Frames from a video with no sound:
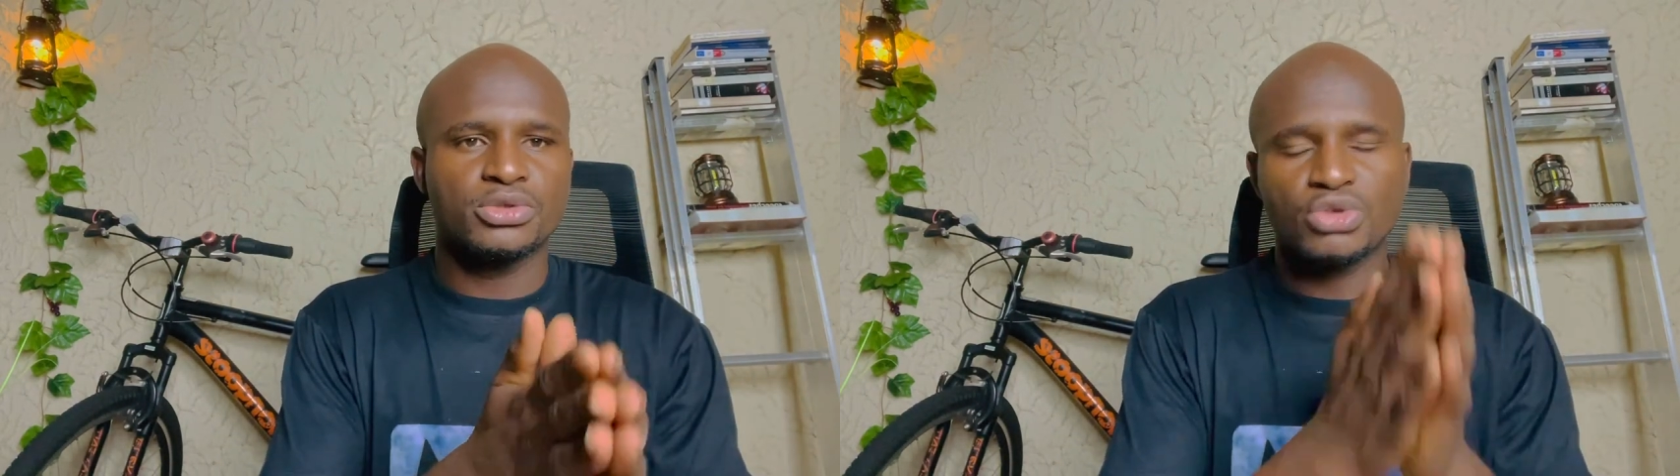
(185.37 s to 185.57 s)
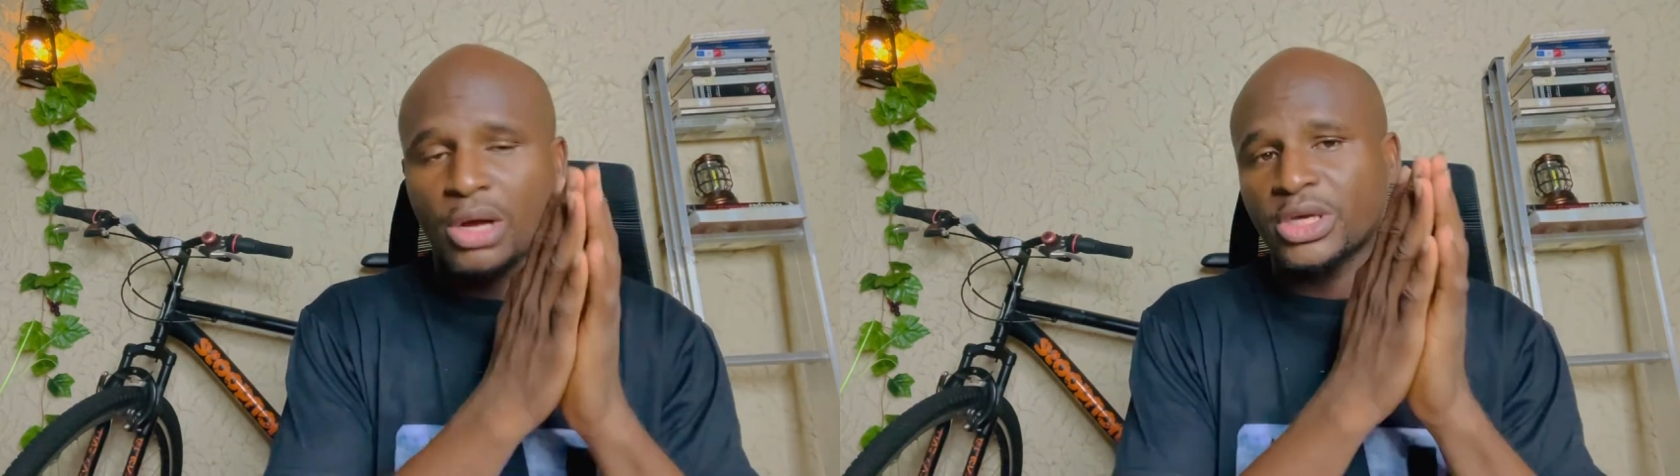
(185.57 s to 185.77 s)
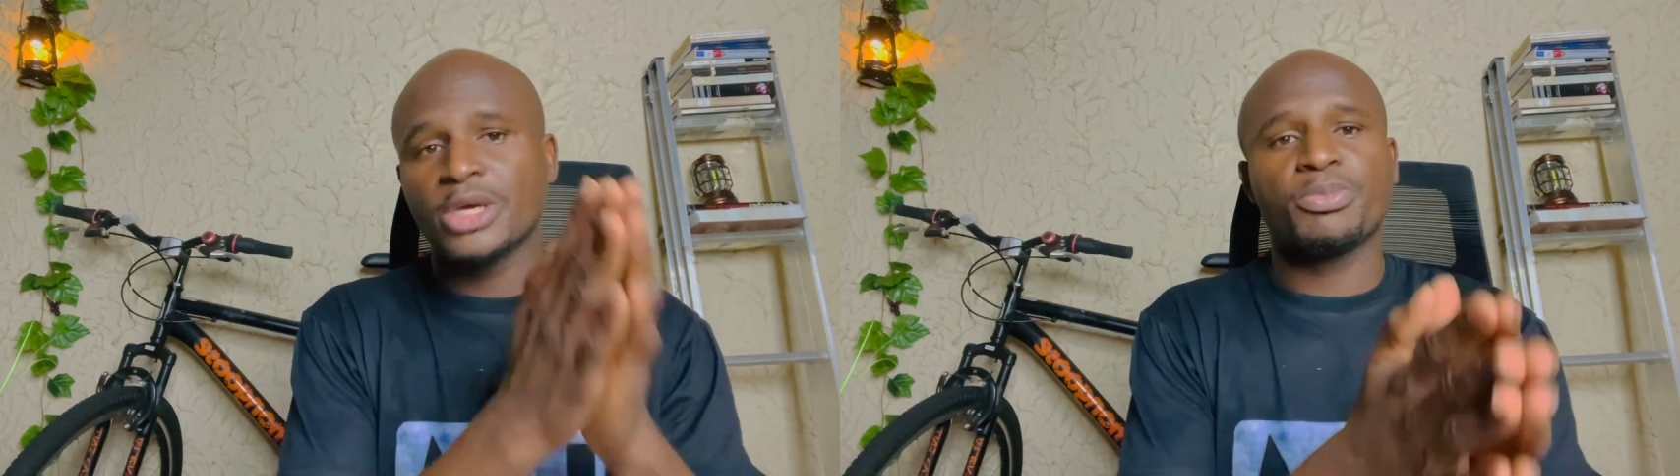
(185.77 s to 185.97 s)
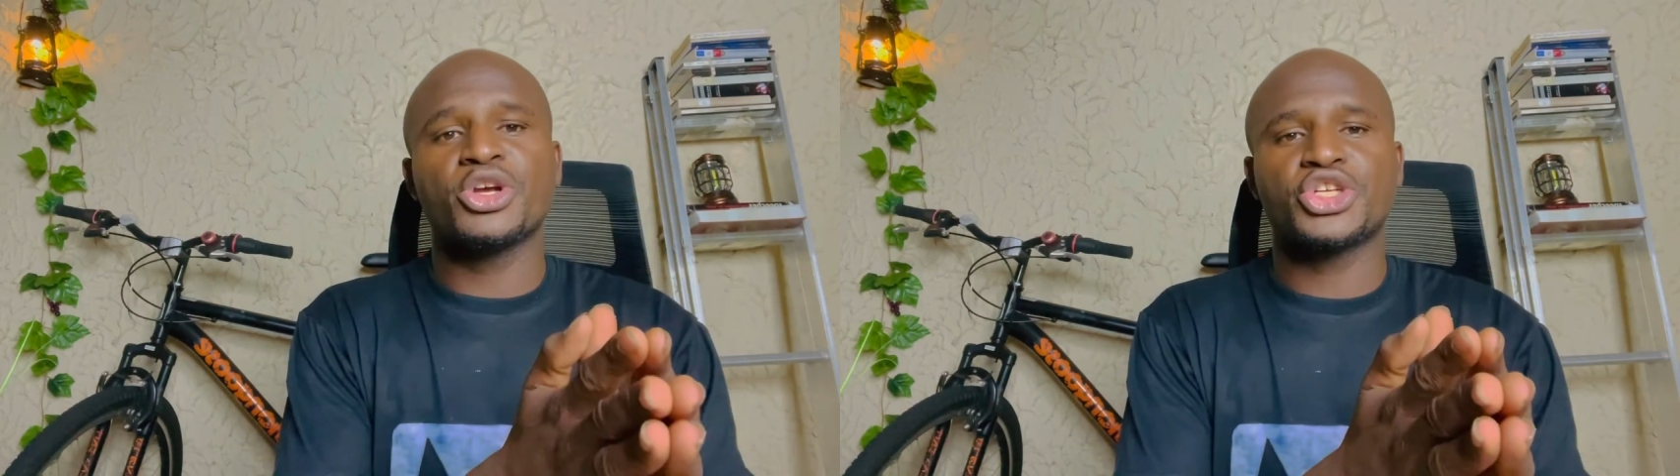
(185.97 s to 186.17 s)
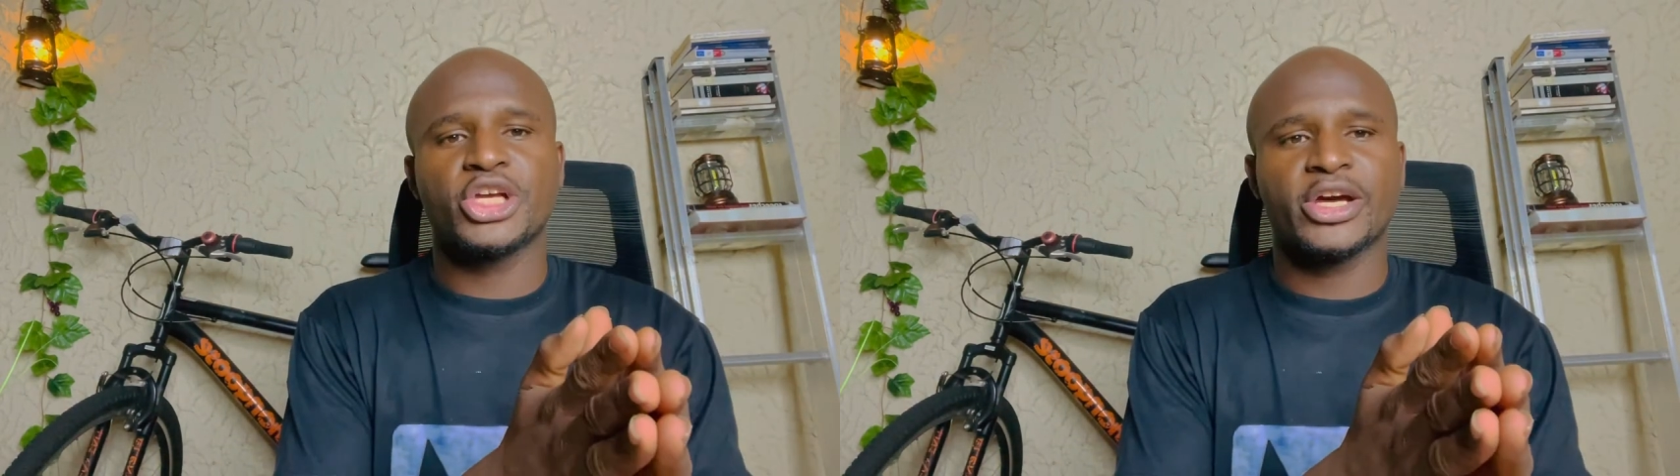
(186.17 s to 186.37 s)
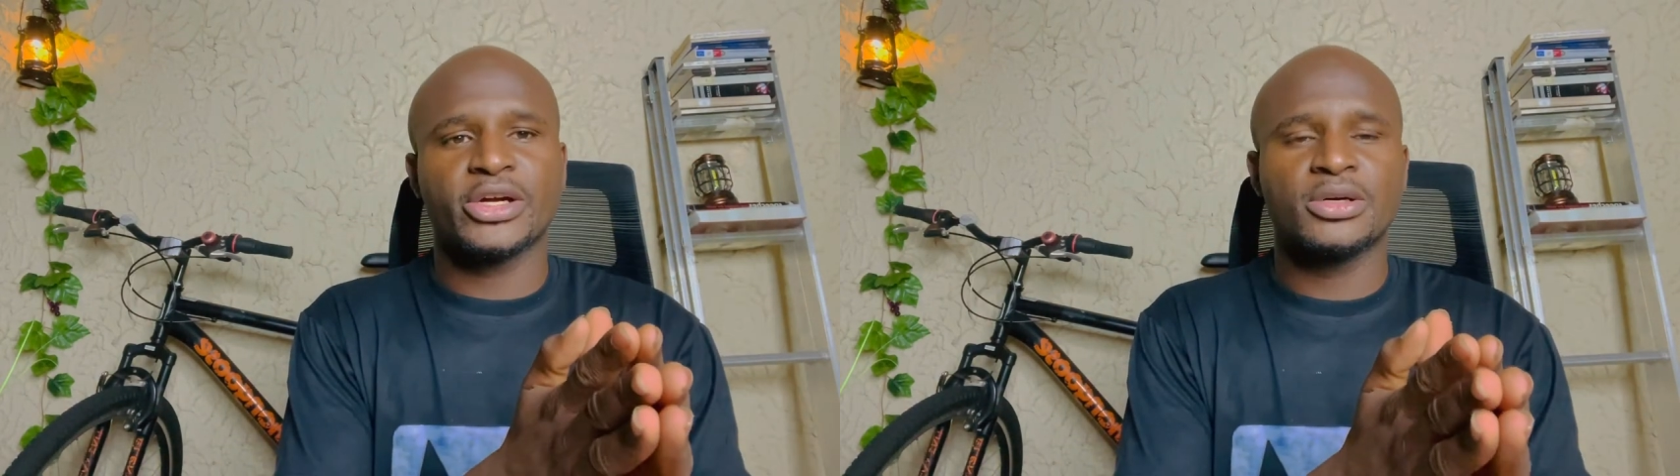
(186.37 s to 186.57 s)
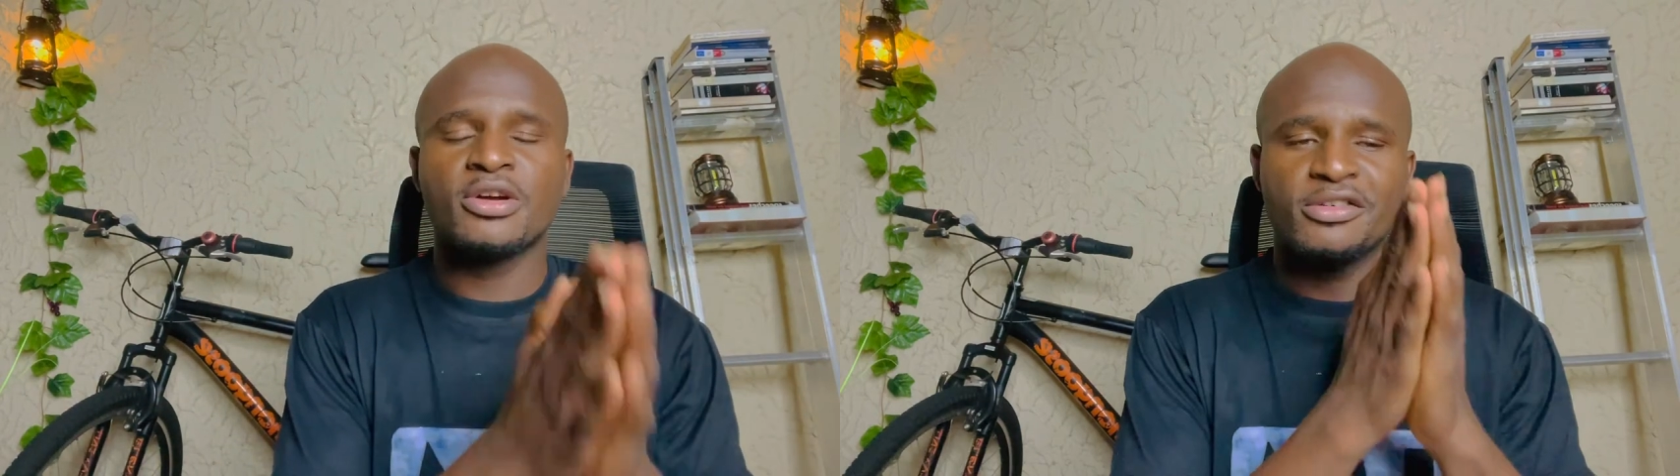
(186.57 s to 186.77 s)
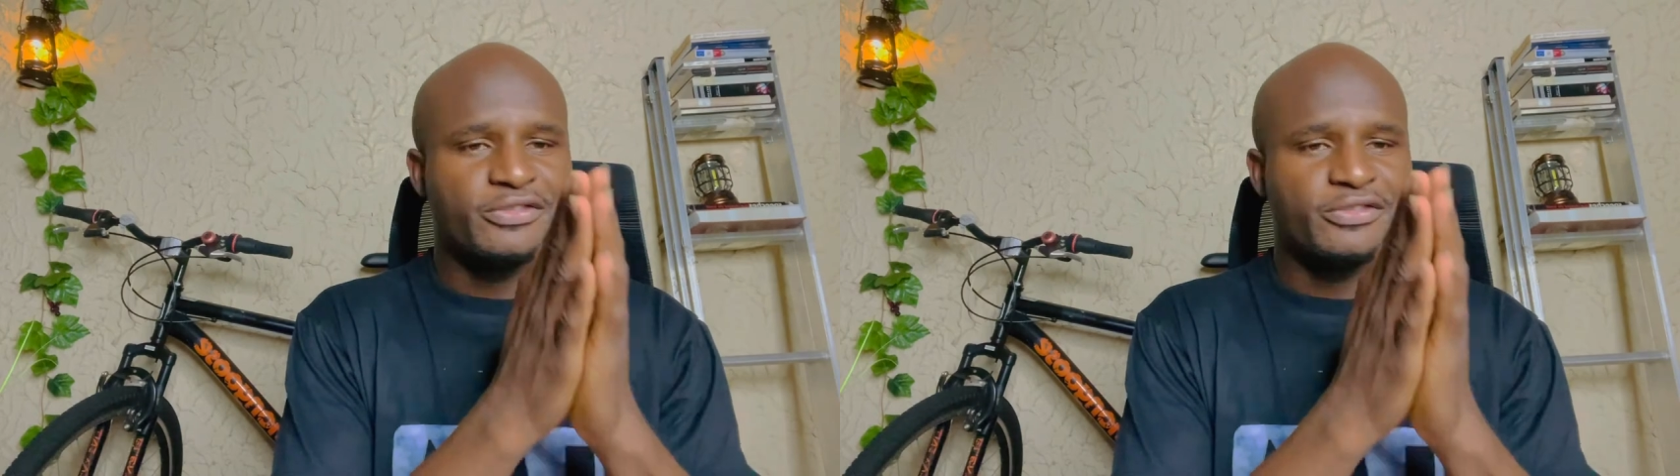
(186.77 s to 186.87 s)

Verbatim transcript: So I'll keep on sharing.